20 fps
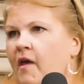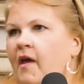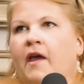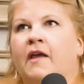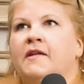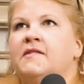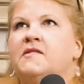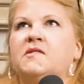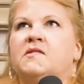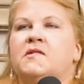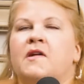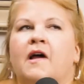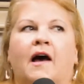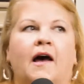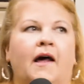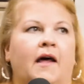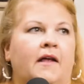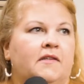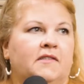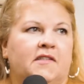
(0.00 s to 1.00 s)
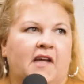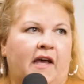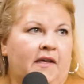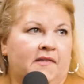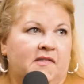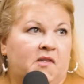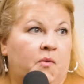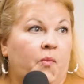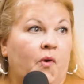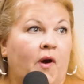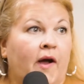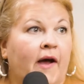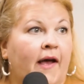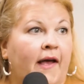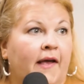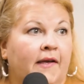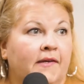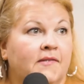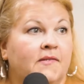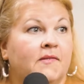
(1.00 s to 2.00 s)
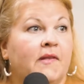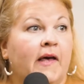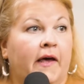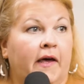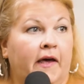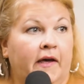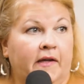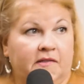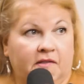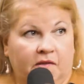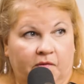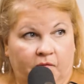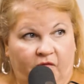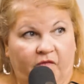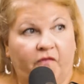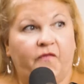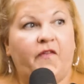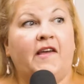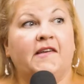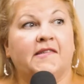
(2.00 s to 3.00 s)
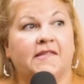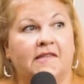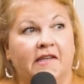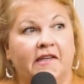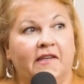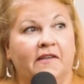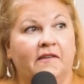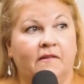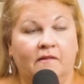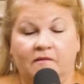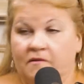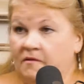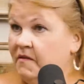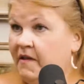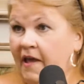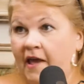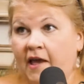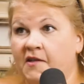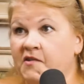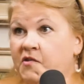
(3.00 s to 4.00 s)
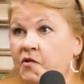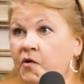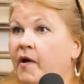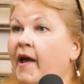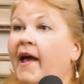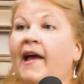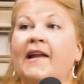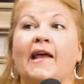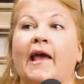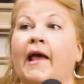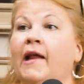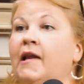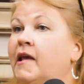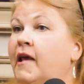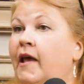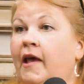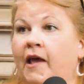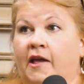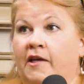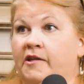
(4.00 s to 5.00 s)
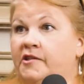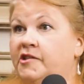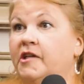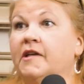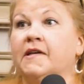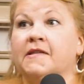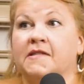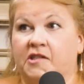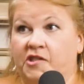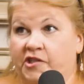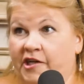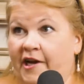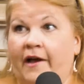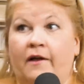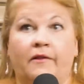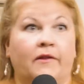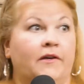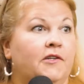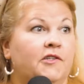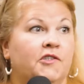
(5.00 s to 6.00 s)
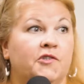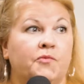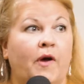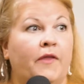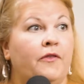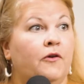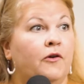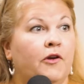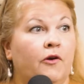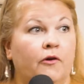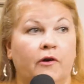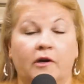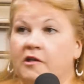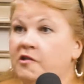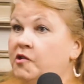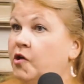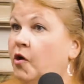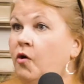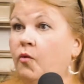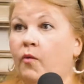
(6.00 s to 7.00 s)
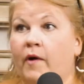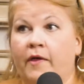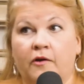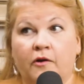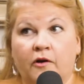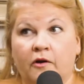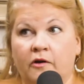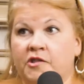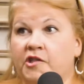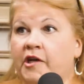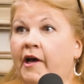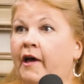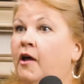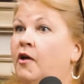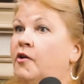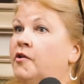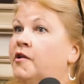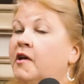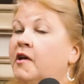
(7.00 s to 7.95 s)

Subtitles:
it's not a surprise that facing cancer at any age is a challenge, whether you're an adult, whether you're a child.